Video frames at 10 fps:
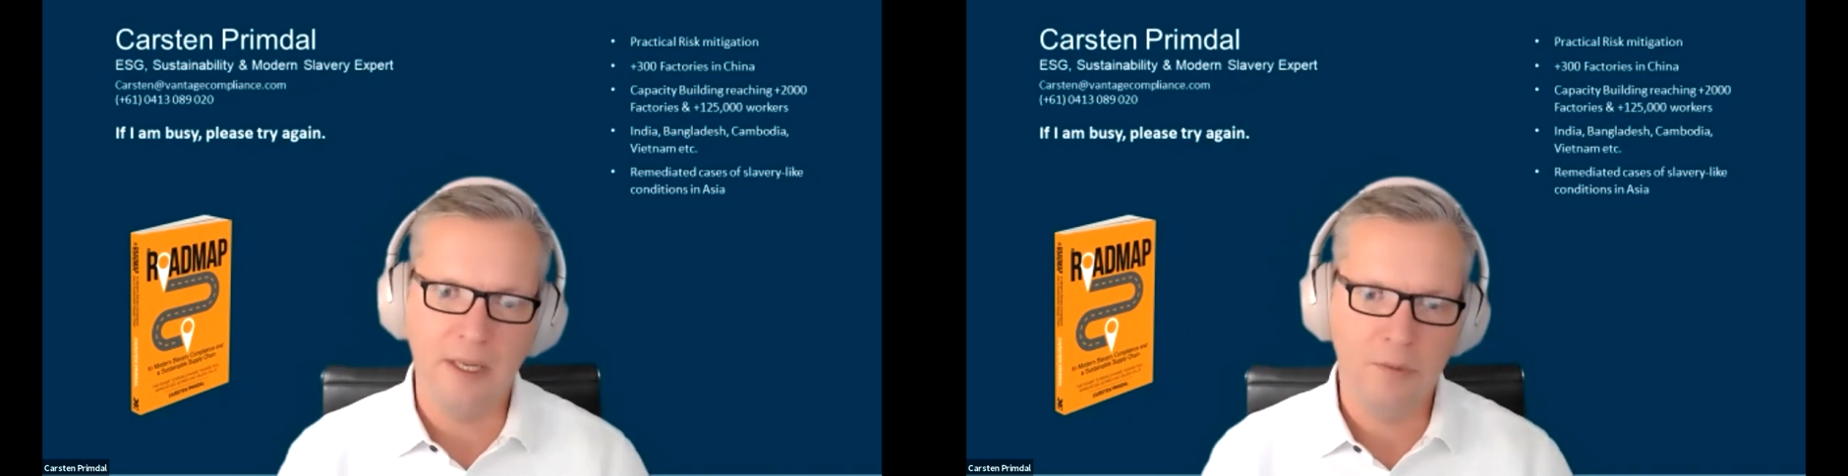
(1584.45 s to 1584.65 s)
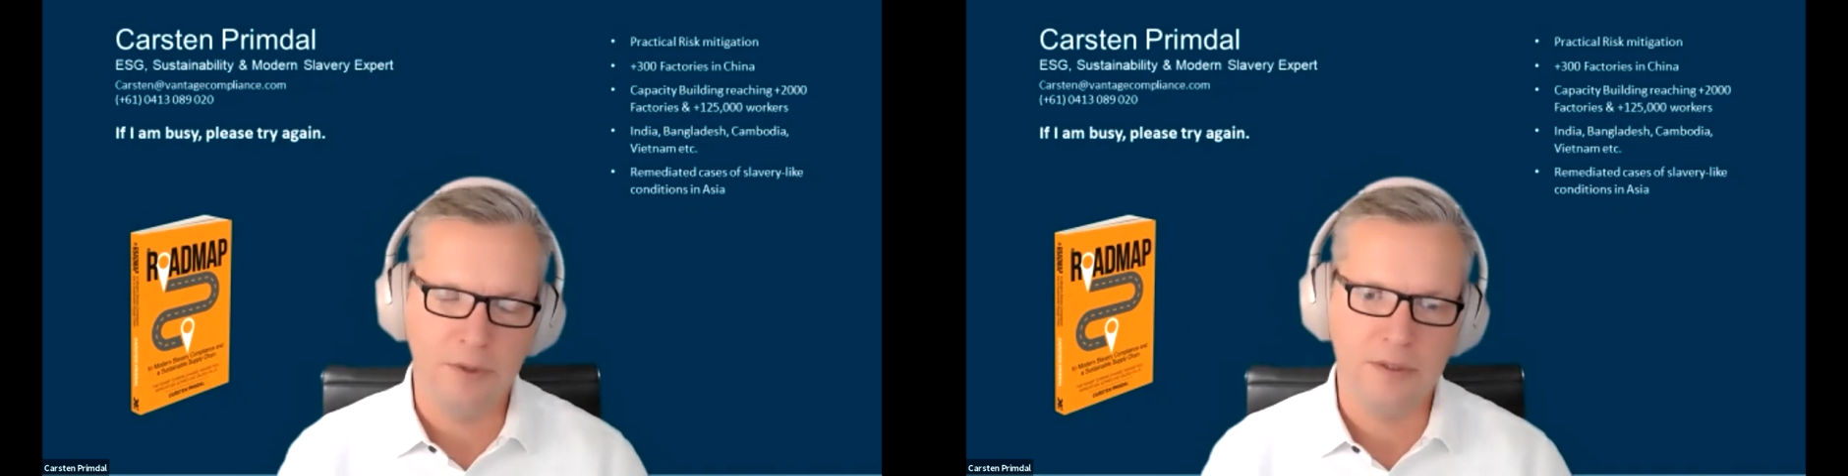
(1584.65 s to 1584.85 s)

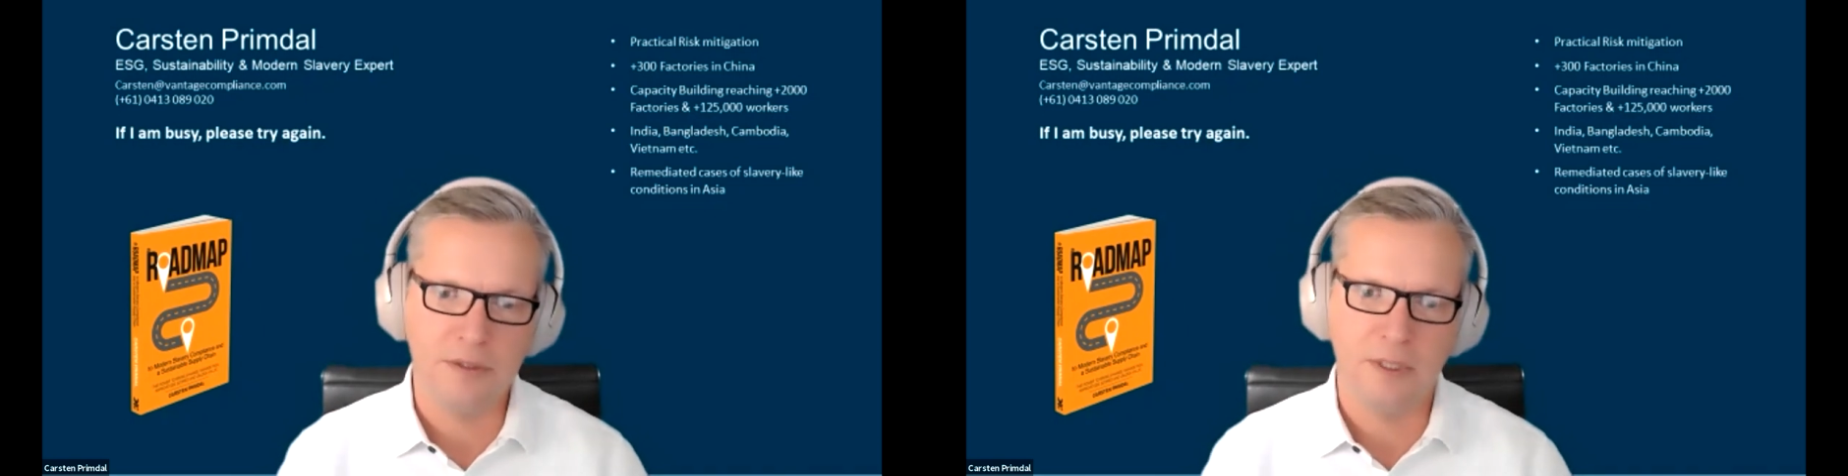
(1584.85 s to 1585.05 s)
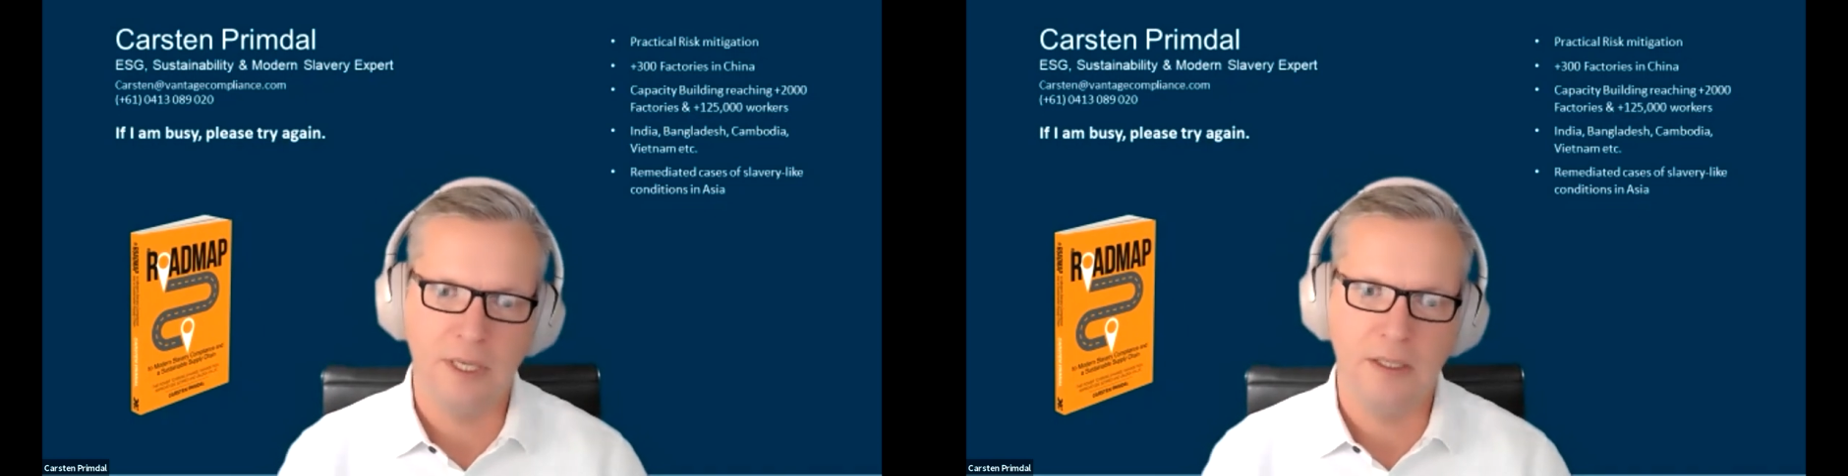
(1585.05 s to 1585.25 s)

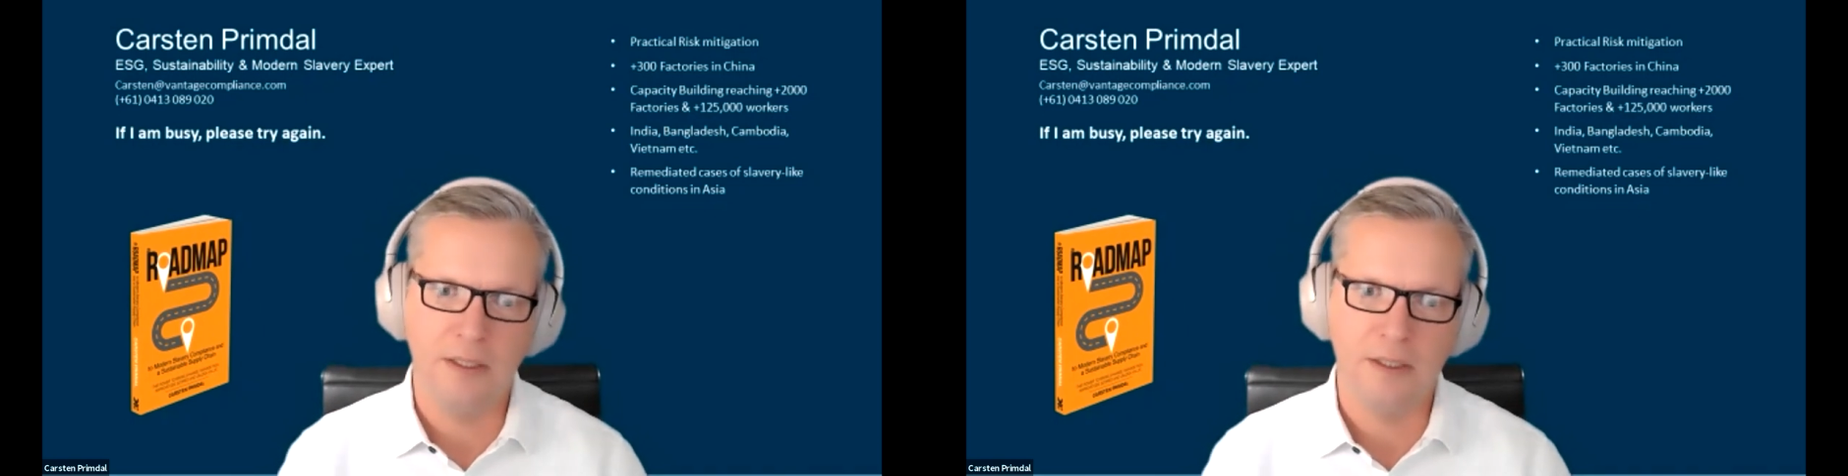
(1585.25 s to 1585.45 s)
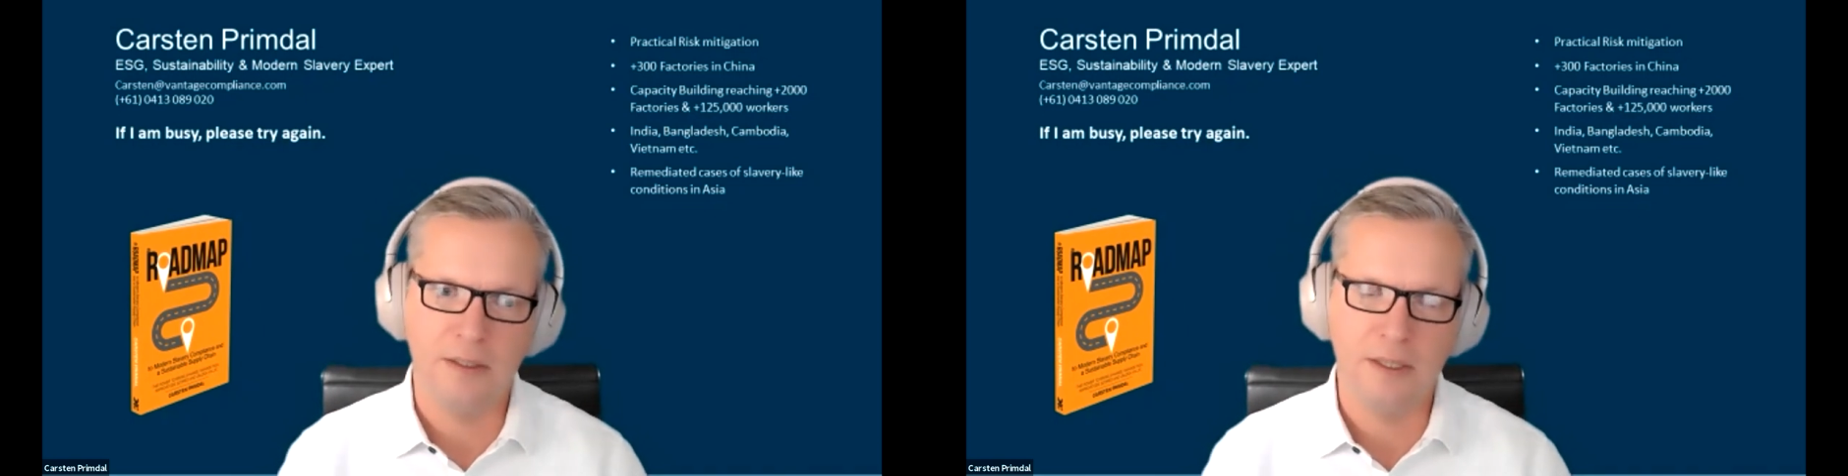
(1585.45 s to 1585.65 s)
inwards,
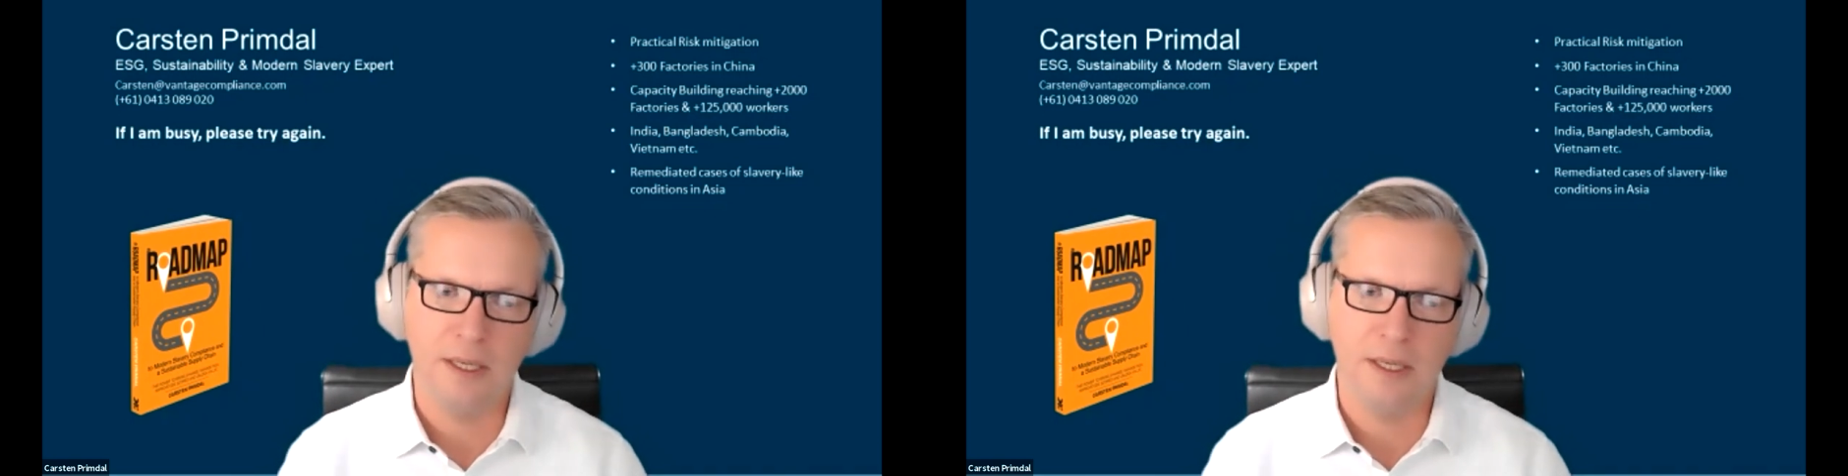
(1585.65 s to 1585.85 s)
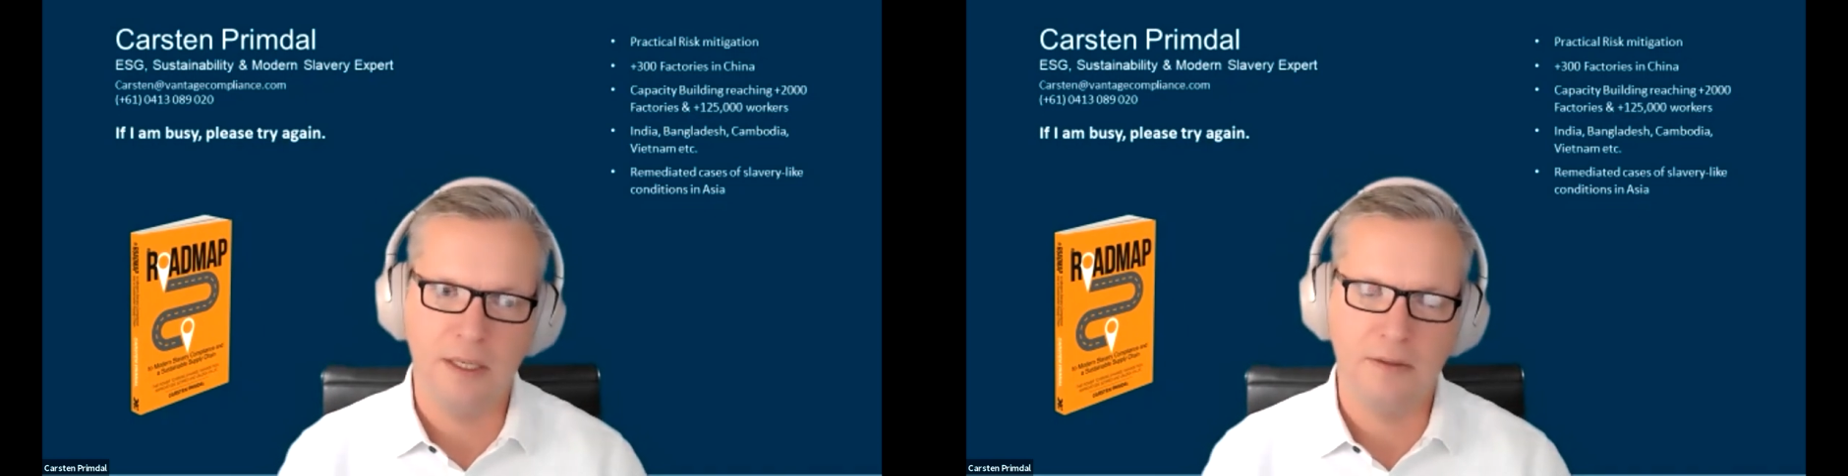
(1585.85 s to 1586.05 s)
and